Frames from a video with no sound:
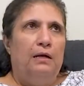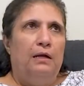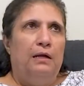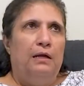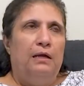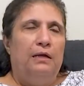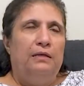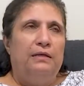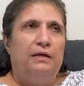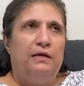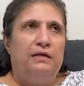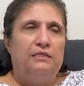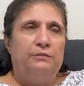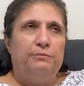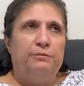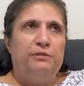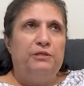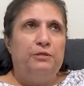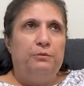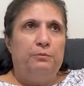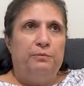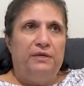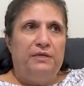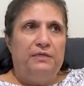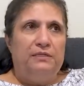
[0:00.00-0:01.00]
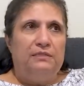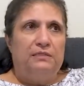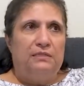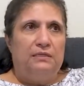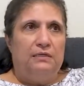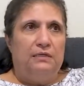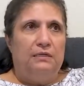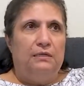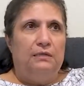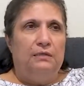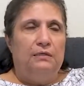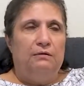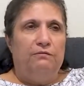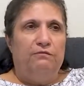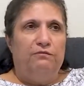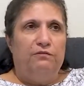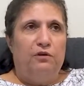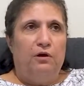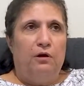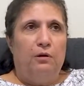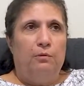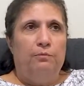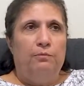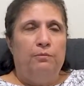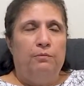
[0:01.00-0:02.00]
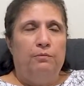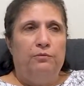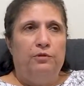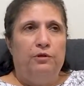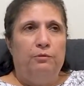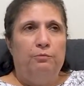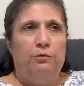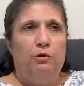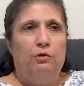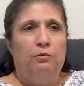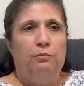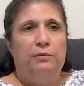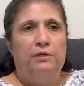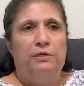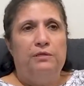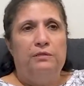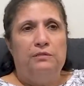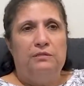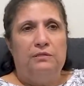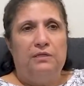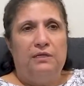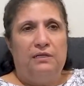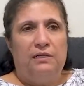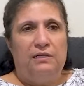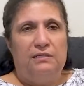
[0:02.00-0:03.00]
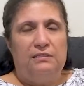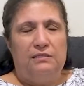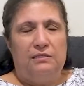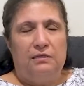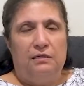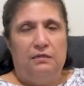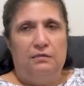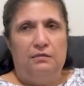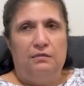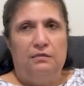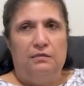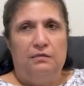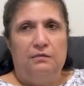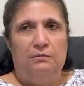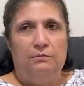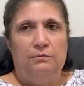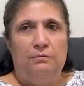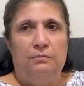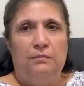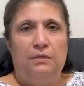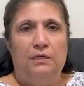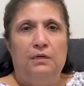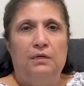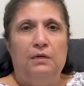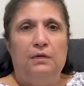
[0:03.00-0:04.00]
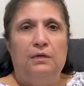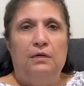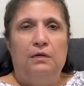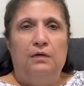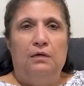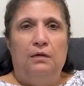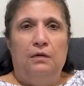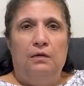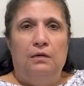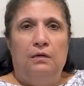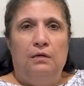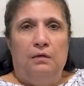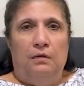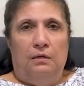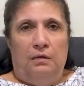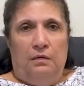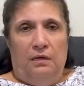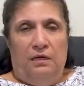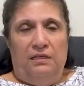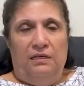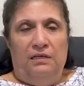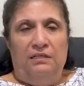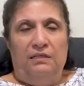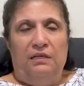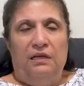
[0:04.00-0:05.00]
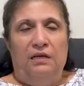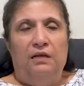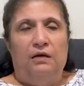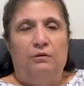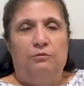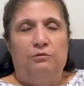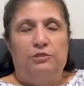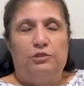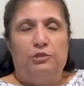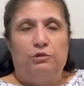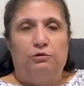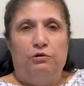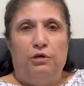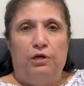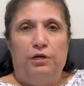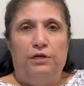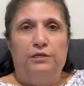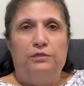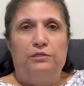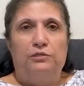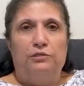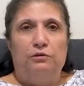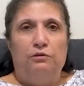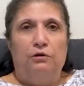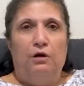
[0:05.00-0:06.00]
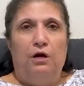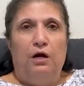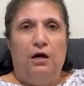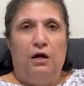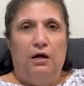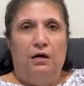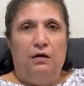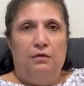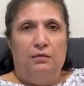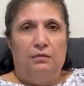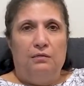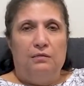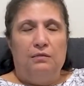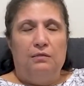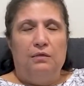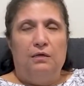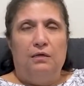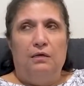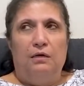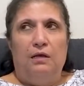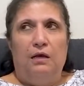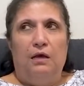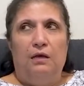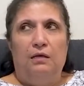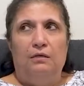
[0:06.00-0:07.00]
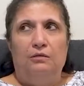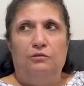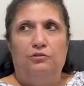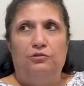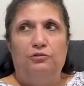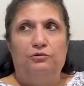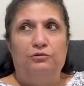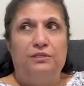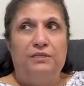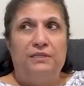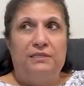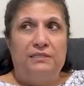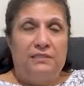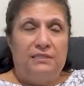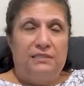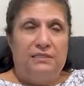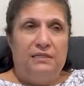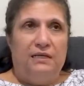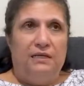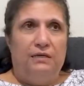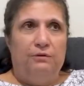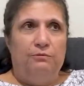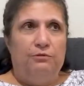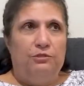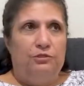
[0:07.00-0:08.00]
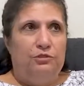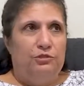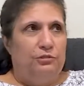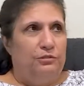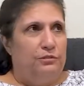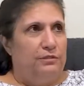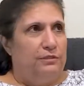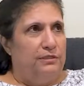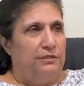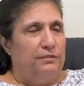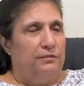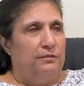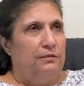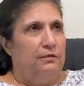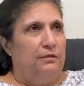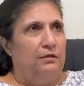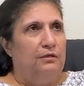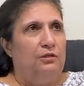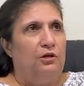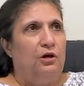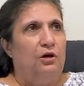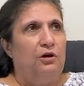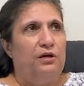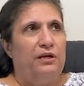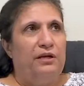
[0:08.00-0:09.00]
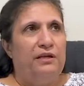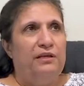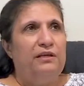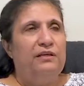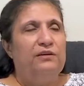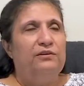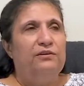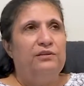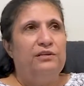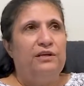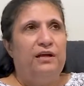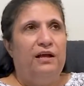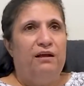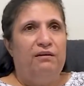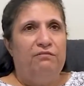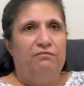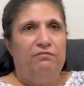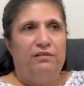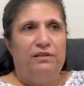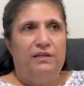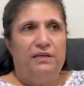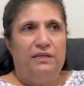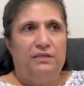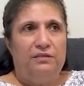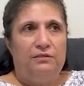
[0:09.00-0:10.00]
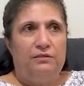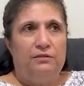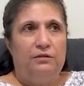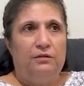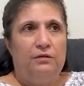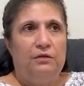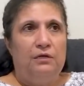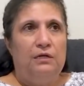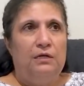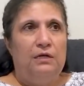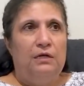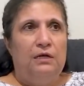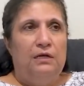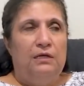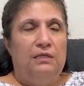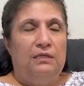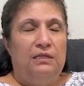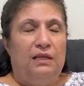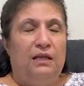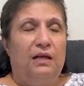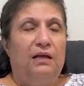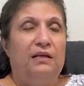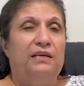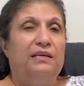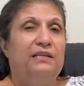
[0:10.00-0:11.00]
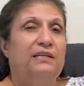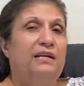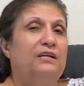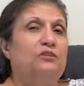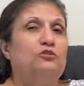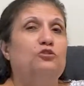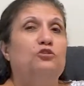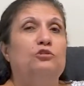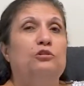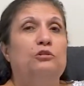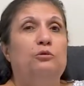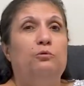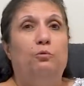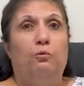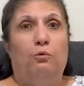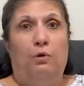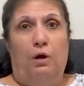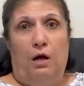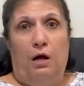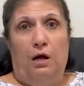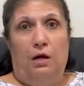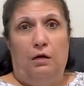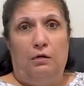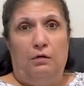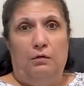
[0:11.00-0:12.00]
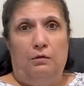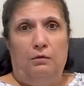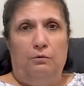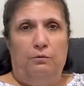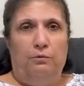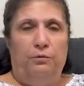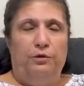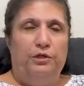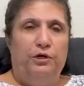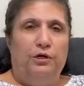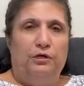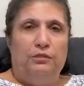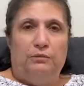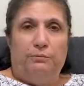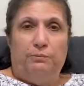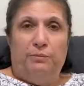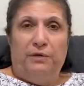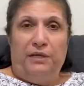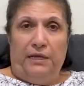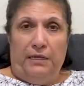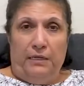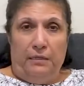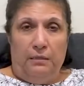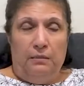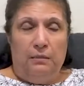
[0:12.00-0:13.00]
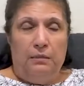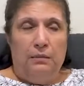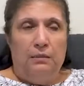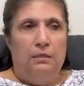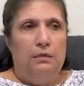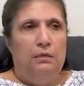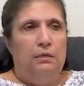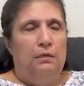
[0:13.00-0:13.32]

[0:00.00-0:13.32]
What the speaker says: It has been amazing from the moment that I saw him and the day I was crying so hard to this day, which is now a year and a half later, that I can actually walk without pain.